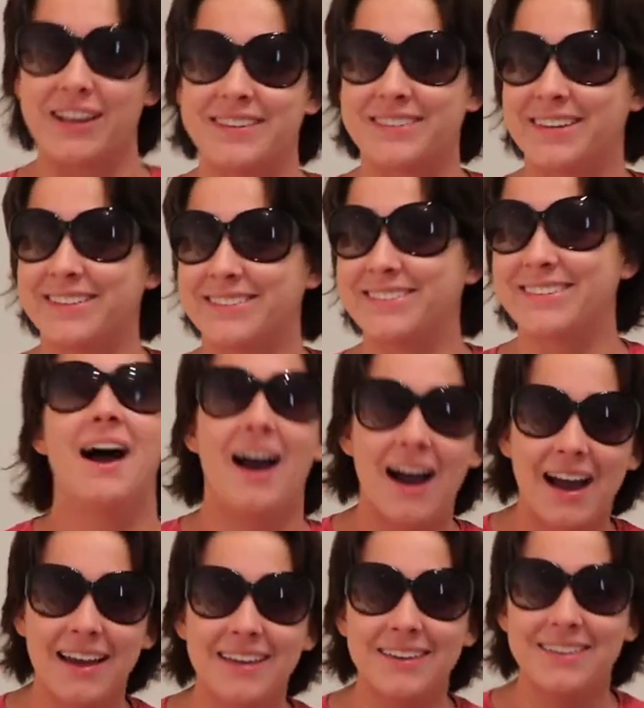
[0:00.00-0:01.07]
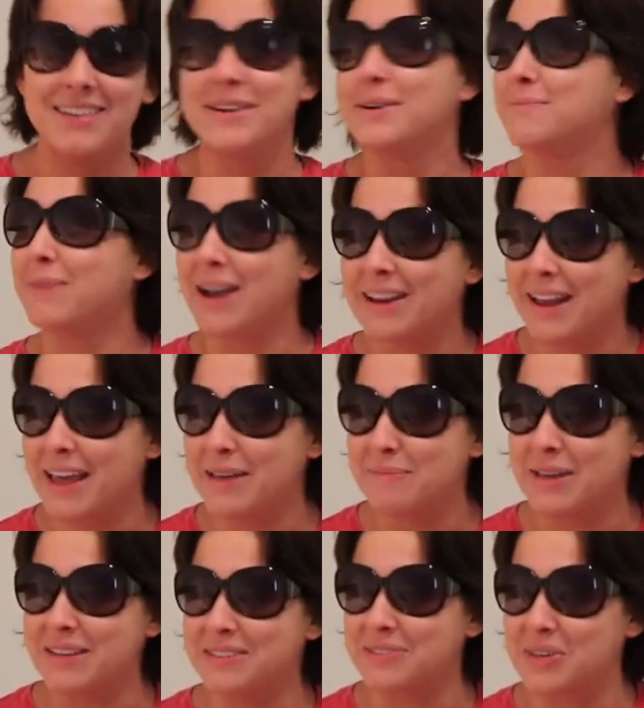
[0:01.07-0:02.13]
license. Hi, my name
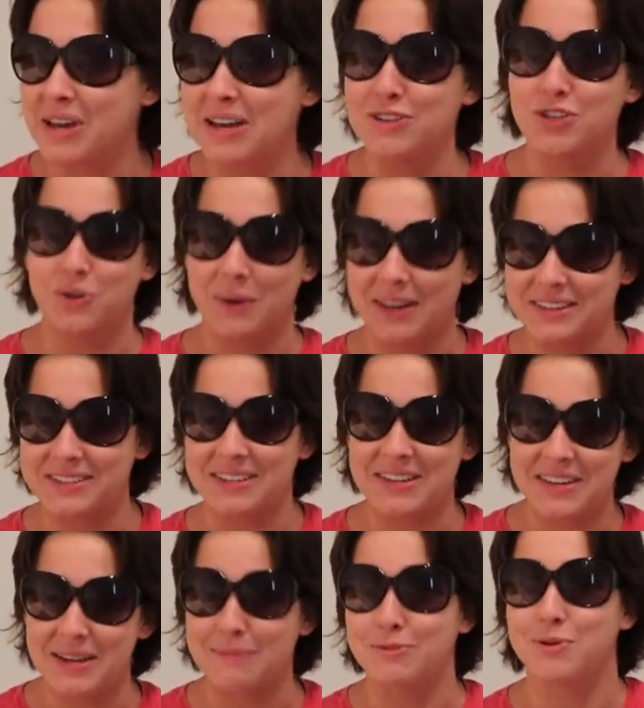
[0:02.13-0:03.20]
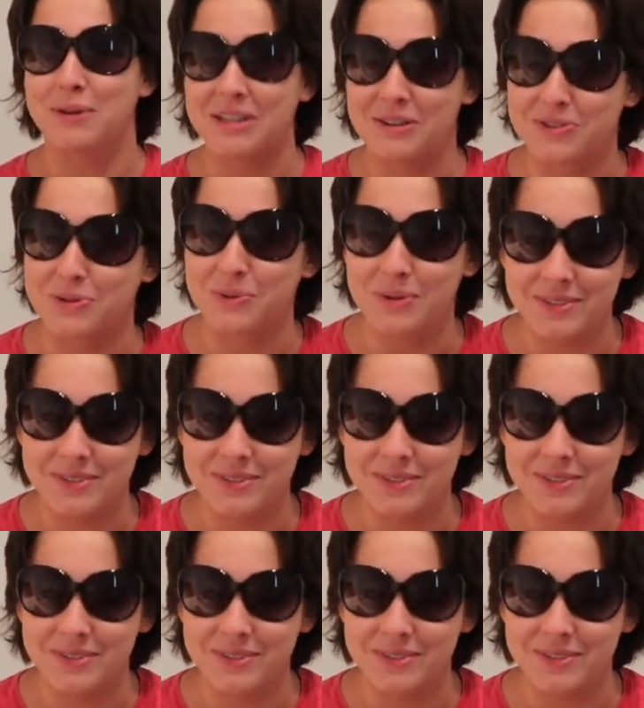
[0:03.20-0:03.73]
is uh, Joana Ceddia. I'm 20 years